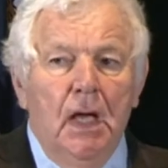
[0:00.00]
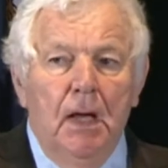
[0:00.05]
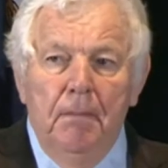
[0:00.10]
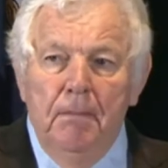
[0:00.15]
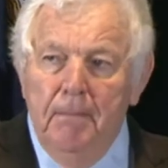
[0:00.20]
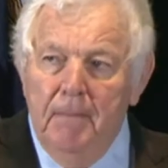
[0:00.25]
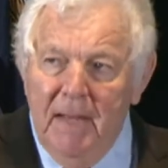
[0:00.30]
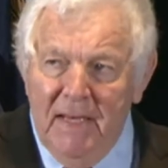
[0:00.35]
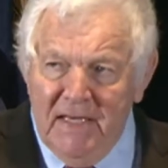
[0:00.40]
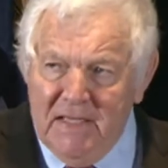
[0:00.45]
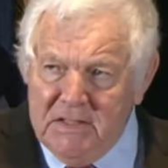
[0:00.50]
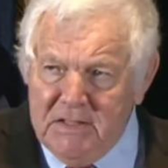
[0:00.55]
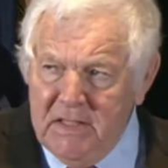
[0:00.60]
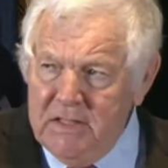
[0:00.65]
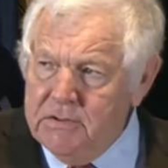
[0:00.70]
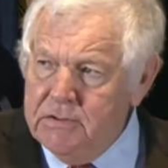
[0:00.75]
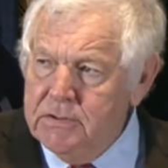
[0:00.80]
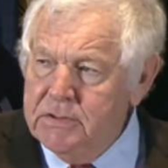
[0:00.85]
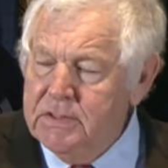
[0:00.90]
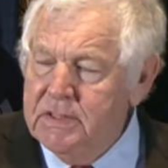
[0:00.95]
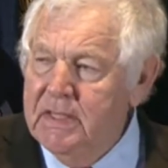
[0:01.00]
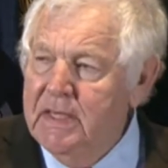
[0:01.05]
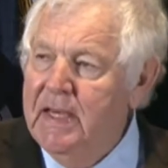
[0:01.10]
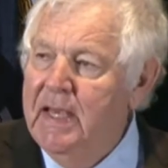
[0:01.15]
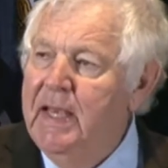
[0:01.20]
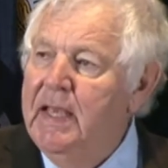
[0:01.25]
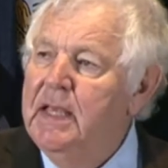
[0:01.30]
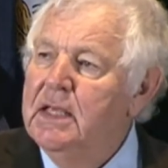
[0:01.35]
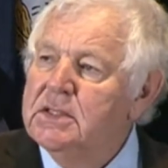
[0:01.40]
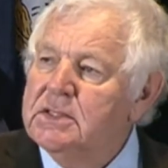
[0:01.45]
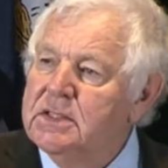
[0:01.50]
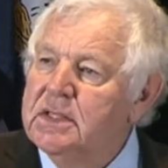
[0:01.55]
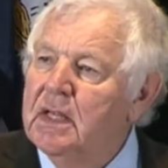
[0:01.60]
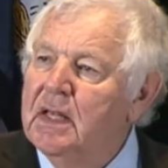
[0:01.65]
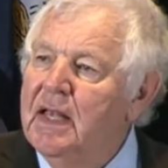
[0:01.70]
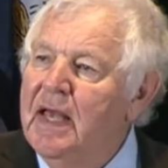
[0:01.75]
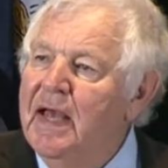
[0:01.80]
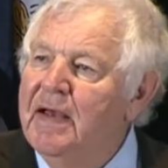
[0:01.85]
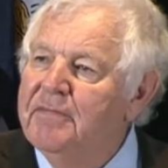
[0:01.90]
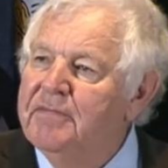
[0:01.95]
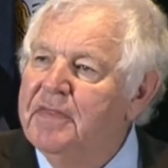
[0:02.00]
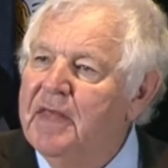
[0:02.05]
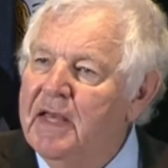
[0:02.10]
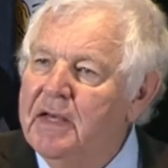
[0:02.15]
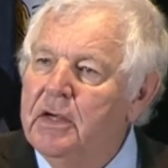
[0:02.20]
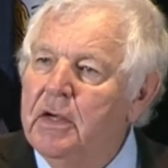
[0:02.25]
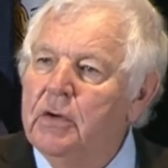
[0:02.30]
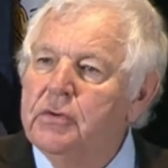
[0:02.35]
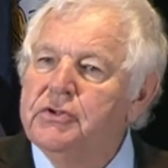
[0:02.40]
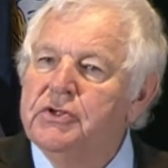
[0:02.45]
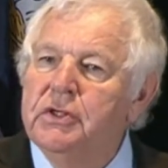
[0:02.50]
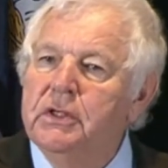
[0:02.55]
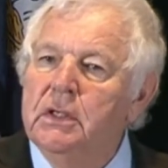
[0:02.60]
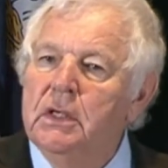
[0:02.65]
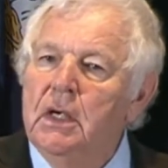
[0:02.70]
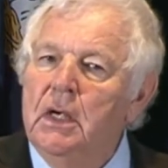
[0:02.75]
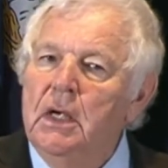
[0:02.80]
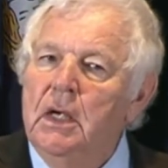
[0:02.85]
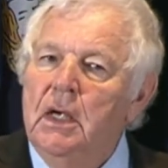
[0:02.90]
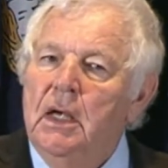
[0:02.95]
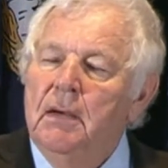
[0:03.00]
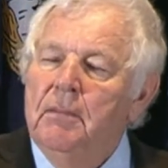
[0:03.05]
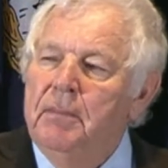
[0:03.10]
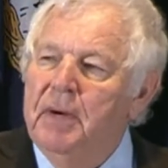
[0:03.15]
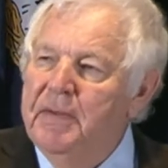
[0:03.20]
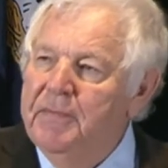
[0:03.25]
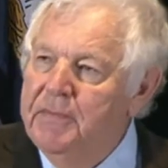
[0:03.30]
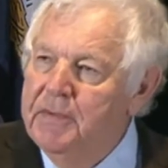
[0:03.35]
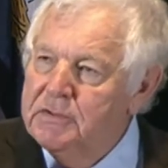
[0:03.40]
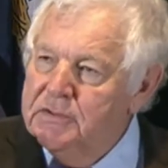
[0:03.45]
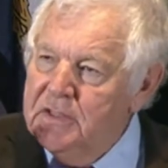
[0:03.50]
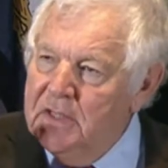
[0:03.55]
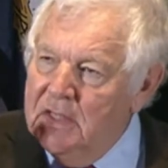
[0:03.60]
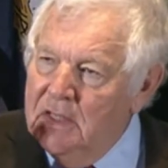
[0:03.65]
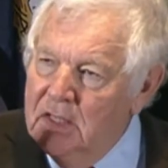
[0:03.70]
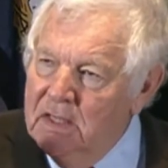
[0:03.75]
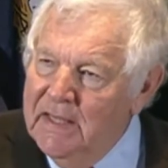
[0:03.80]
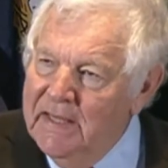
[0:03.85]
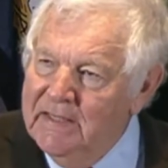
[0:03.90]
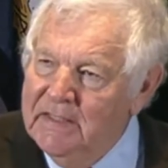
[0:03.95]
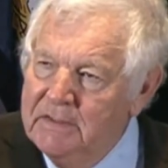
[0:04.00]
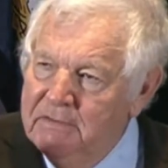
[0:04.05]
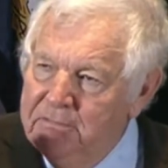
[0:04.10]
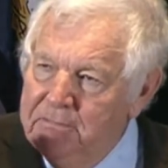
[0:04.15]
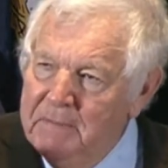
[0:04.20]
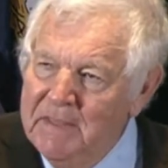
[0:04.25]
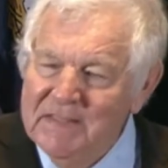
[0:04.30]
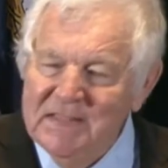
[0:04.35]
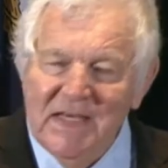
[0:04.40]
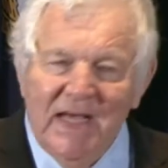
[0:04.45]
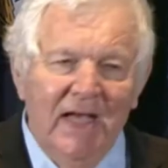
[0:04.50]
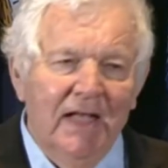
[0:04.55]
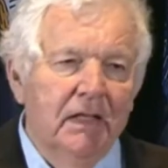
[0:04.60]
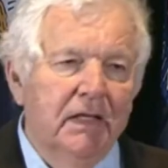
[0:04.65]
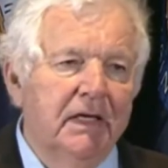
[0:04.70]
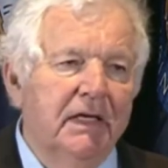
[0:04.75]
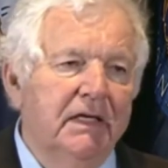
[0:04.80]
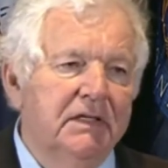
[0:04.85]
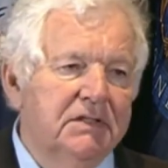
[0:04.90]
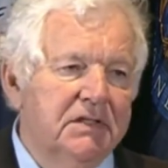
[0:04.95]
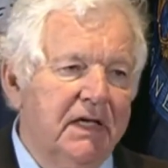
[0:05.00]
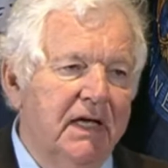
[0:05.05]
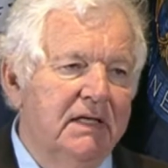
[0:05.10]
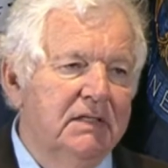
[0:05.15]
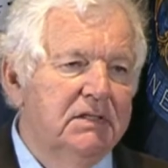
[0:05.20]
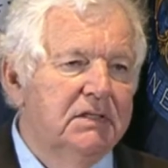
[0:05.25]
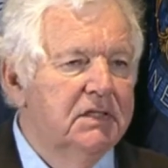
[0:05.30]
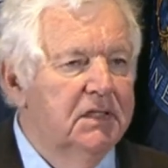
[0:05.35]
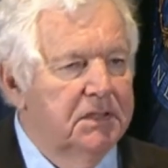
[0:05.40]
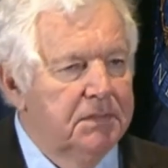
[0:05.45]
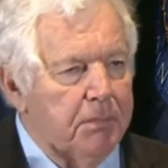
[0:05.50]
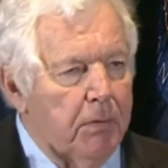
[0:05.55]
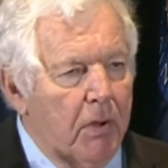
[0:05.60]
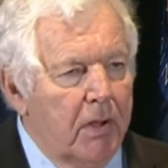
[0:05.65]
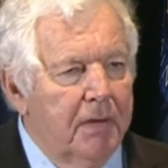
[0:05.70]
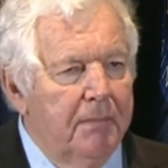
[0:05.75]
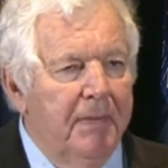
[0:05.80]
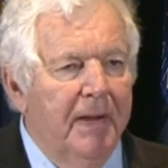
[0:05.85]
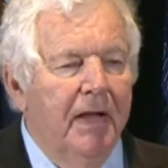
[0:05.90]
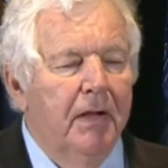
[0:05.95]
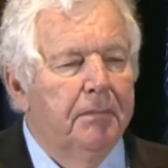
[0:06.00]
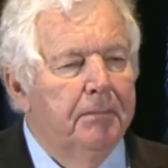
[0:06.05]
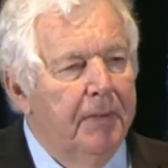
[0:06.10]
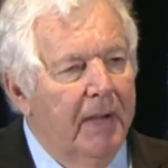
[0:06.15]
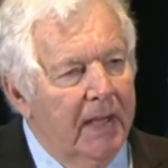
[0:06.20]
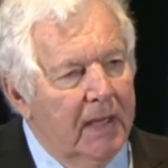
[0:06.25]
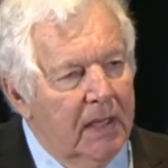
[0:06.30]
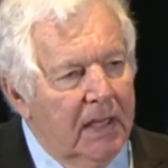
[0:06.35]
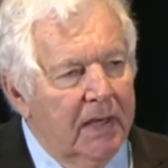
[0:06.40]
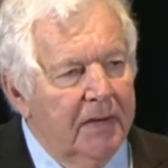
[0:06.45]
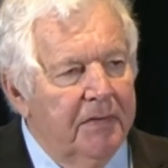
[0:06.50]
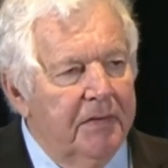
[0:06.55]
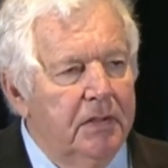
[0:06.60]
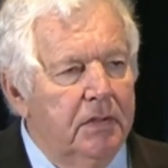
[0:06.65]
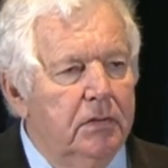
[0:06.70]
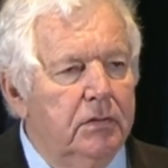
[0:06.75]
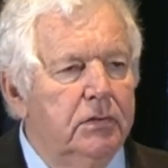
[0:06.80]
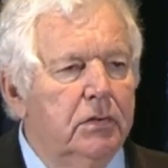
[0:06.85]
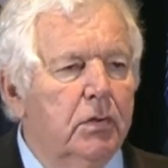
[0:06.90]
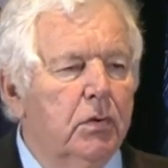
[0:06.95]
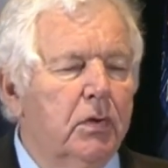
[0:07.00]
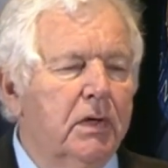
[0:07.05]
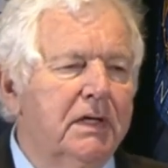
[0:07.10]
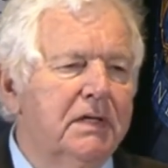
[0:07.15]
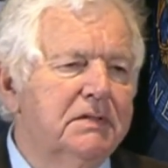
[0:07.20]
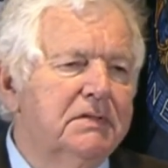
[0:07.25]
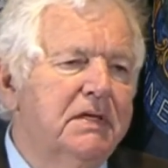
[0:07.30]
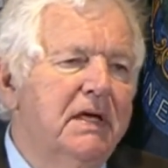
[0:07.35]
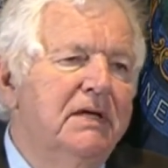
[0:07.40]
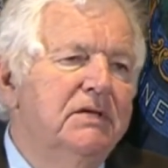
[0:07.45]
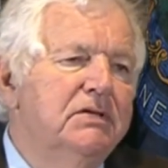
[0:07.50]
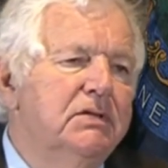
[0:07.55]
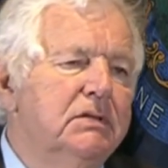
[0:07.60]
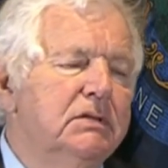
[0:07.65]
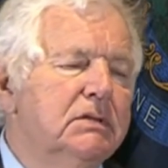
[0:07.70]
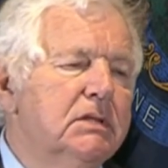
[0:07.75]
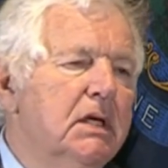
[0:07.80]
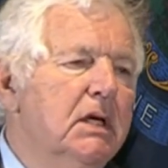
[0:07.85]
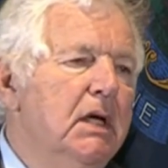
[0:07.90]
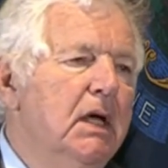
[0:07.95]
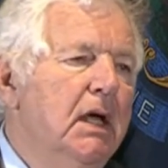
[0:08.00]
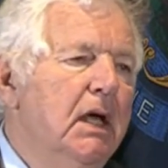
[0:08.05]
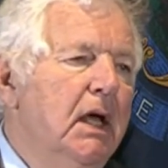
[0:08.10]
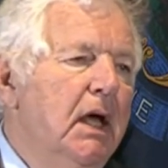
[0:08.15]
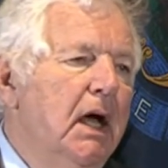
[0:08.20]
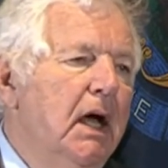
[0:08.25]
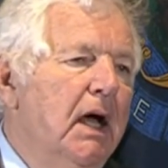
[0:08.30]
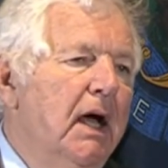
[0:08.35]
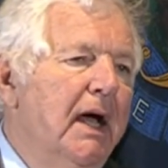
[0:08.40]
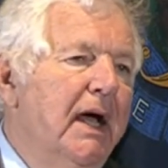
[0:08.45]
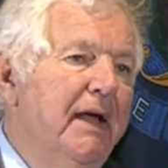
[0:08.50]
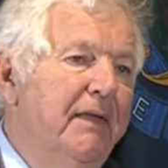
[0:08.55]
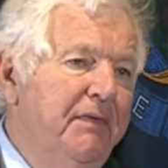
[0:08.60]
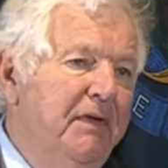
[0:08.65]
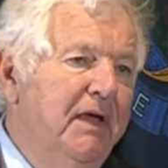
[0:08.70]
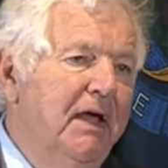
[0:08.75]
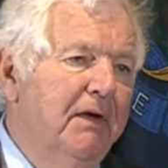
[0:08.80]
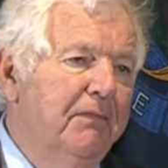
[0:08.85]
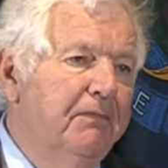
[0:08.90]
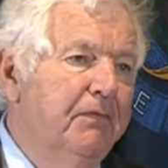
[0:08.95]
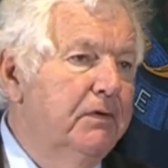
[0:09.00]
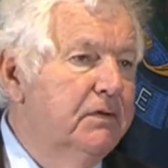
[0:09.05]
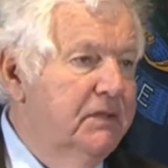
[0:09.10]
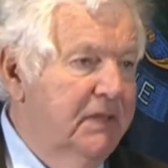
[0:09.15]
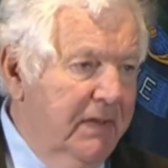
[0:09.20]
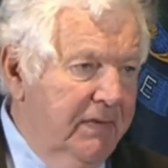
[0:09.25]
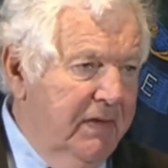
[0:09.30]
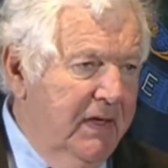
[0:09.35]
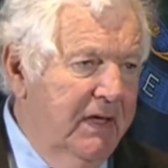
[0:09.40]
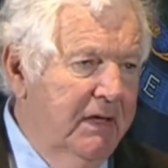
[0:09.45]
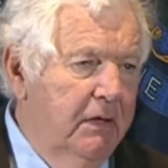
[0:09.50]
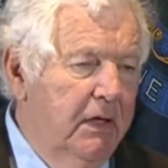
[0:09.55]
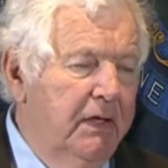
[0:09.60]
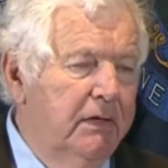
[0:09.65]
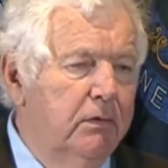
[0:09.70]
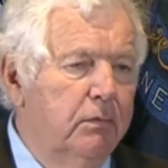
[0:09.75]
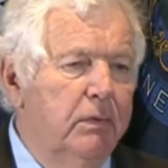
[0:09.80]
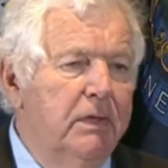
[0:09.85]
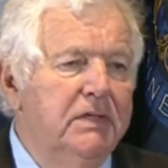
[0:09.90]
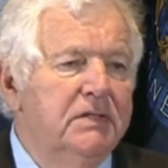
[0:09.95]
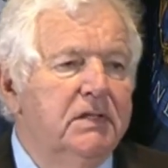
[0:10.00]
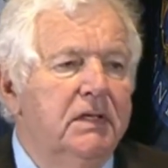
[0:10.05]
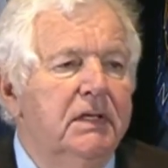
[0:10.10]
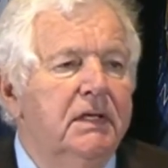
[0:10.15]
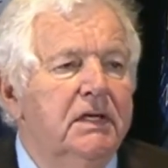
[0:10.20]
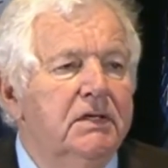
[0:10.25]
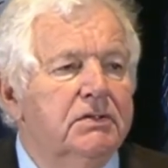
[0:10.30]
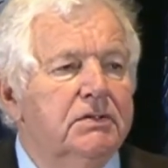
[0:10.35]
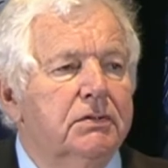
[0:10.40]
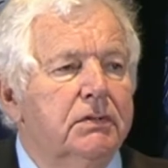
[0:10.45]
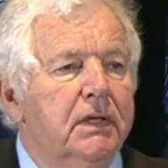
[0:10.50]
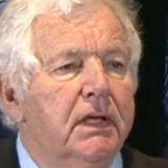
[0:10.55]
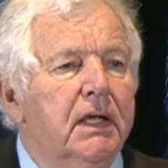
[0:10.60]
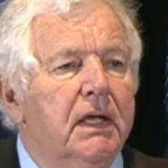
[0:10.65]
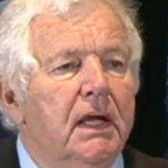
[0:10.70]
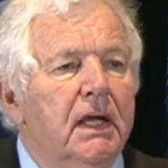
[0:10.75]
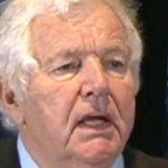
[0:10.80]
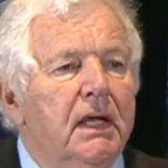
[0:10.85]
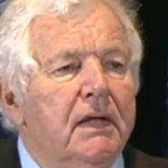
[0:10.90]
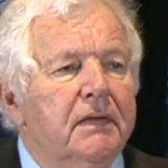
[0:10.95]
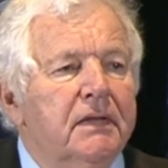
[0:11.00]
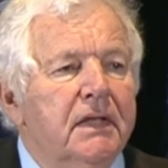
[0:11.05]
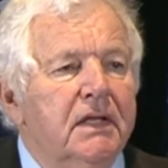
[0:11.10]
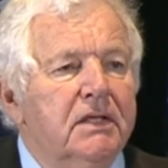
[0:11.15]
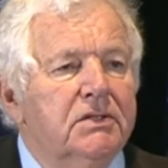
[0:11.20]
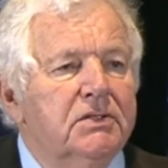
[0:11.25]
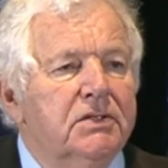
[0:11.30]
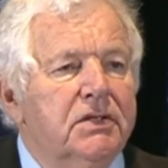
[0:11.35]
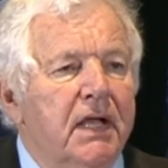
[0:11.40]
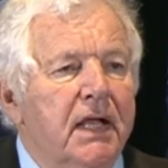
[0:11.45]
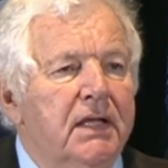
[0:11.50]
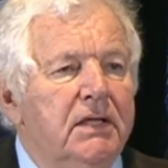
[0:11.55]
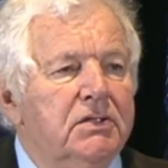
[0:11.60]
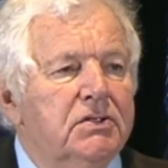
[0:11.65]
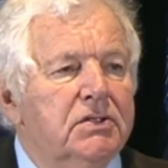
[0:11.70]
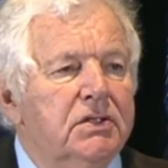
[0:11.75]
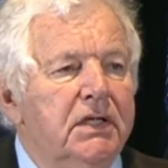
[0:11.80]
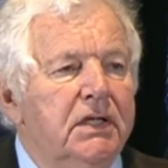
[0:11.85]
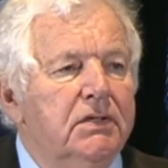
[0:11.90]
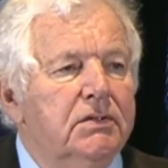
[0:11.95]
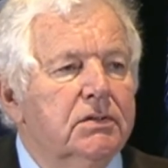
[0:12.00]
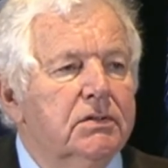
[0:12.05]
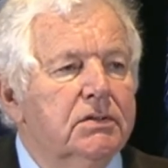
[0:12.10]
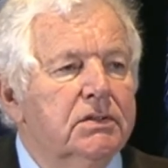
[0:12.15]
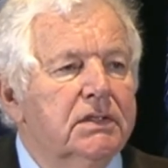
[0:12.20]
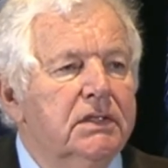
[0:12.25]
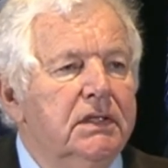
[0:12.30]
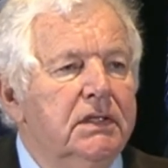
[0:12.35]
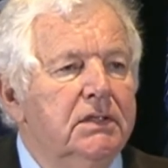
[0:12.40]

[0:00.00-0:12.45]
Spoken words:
Many teachers today still have that notion, but there's a collective mentality sense that's brought about by a lot of the union organizations and the efforts and the recent history that has changed teachers'